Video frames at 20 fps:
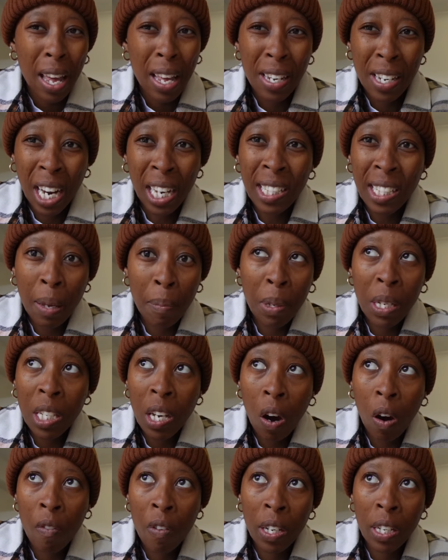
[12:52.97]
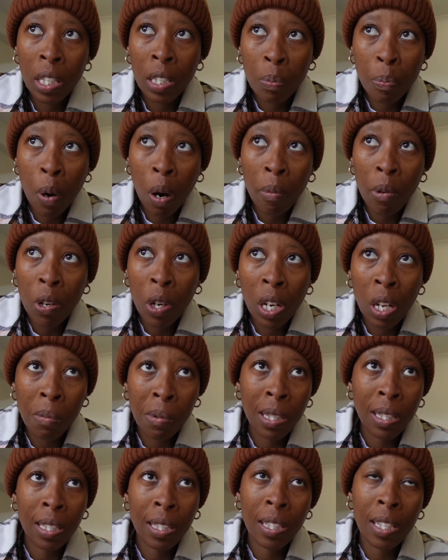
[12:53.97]
just a meter of it. It's probably going to
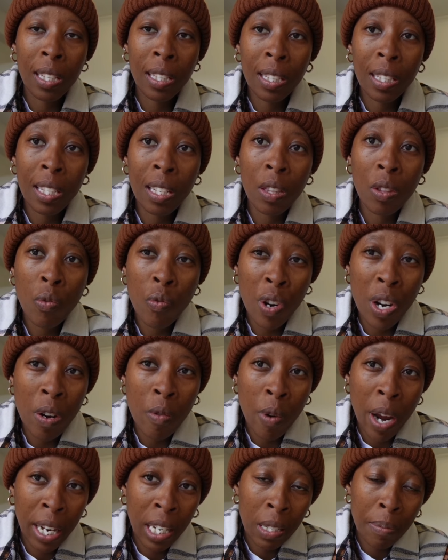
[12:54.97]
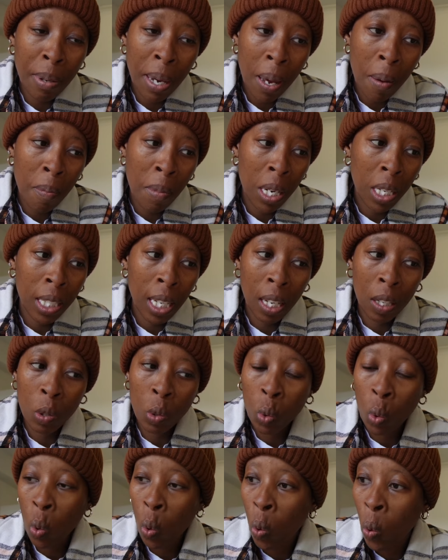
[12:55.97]
be 63 rand per meter.
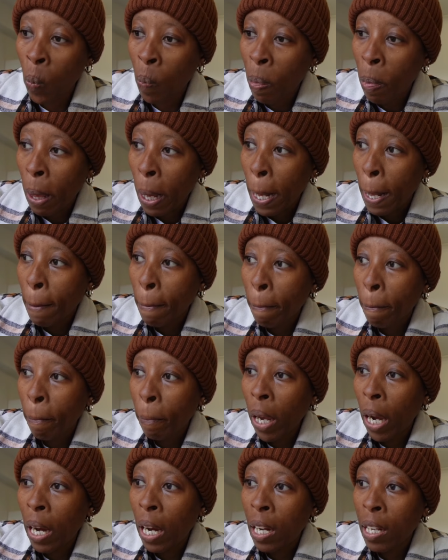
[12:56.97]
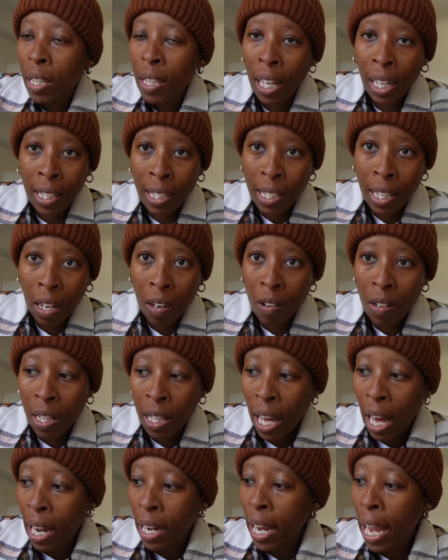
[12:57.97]
So that's that on
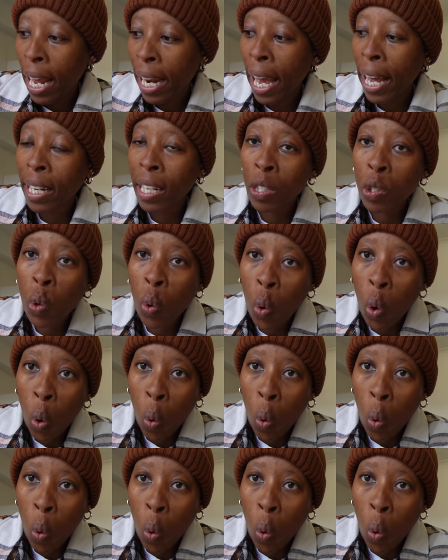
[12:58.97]
that. And I need to go